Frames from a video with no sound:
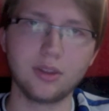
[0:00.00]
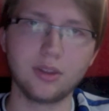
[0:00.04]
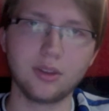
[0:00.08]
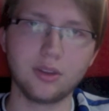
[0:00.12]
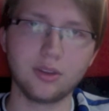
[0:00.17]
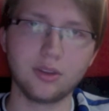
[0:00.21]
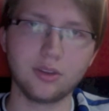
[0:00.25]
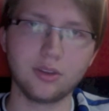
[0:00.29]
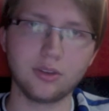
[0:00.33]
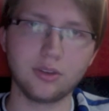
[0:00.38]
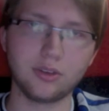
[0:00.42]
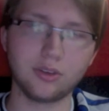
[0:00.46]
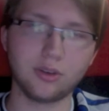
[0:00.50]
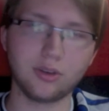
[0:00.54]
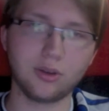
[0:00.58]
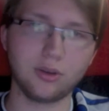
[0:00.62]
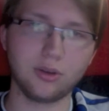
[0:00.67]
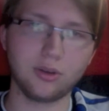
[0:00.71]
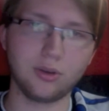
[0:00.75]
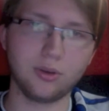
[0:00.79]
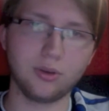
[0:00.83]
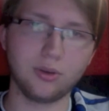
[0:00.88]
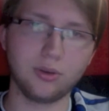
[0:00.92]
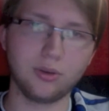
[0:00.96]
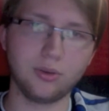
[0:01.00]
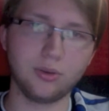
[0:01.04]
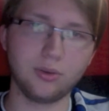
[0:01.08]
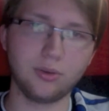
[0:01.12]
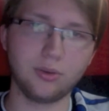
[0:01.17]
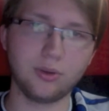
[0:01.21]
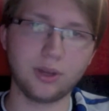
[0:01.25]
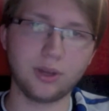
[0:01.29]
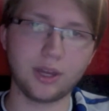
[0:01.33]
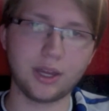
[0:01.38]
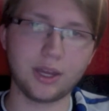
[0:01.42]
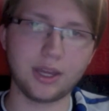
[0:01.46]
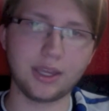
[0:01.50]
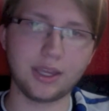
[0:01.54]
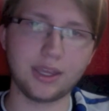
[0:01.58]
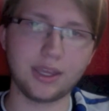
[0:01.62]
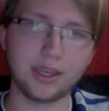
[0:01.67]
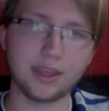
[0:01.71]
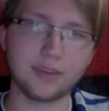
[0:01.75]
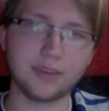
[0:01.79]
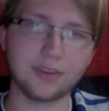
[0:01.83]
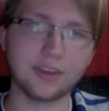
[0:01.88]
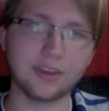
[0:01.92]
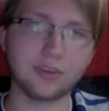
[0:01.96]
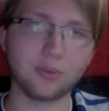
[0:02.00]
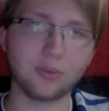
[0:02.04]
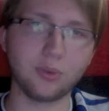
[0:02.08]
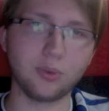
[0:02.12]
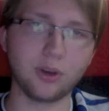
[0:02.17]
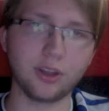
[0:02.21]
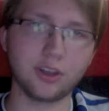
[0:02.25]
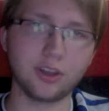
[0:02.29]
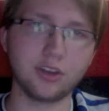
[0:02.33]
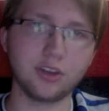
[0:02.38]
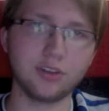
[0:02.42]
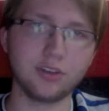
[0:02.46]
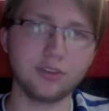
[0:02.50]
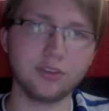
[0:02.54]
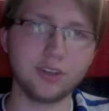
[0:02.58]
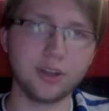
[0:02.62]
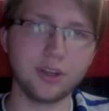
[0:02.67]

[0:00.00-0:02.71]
So I guess that's what I could have done